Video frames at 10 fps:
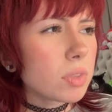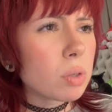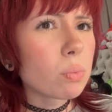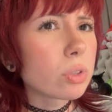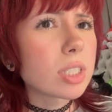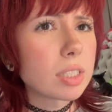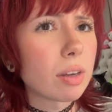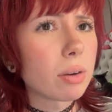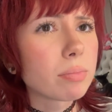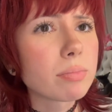We'll see
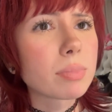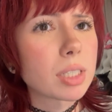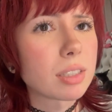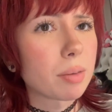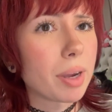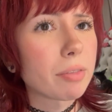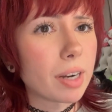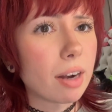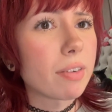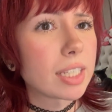though, because I might run
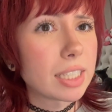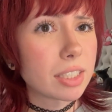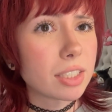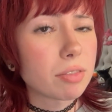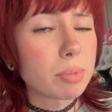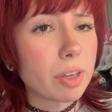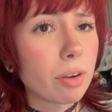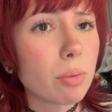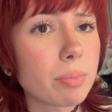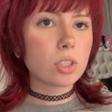out of ideas to
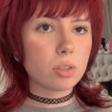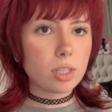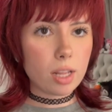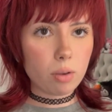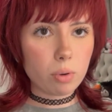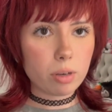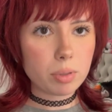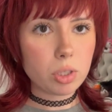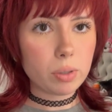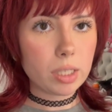film. So today we're gonna be
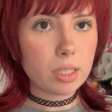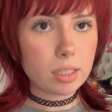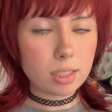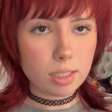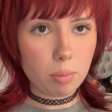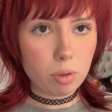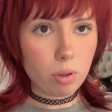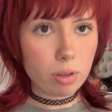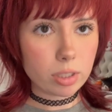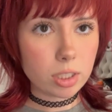doing
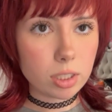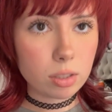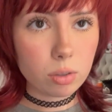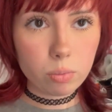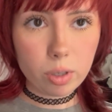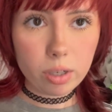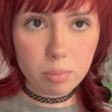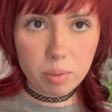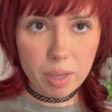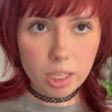cyberlocs. We're gonna
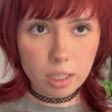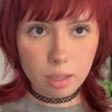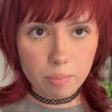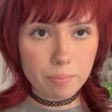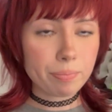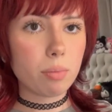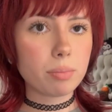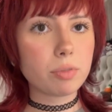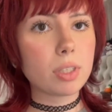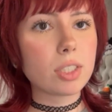be making them.
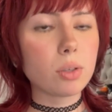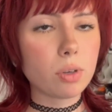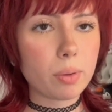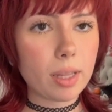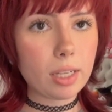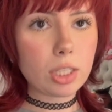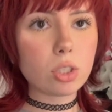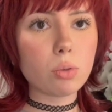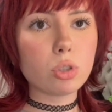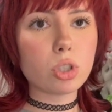If you guys don't know what that is,
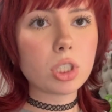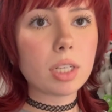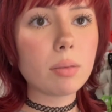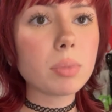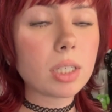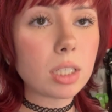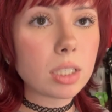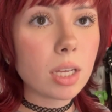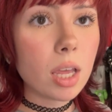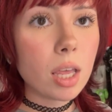go search it up
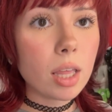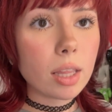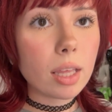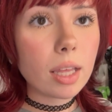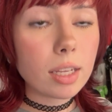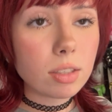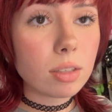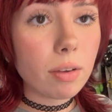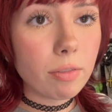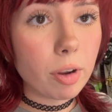because it is
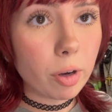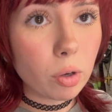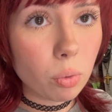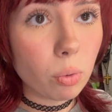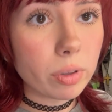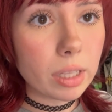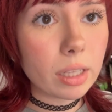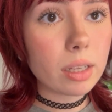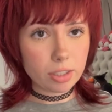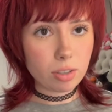a very cool
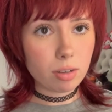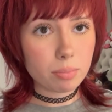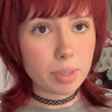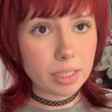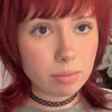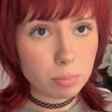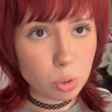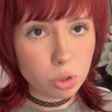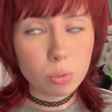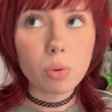thing. I saw my
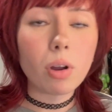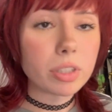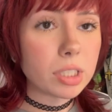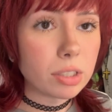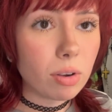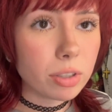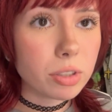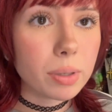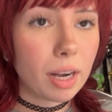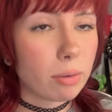mutual on TikTok
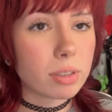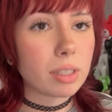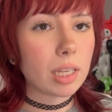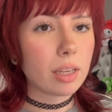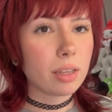do it and I was like,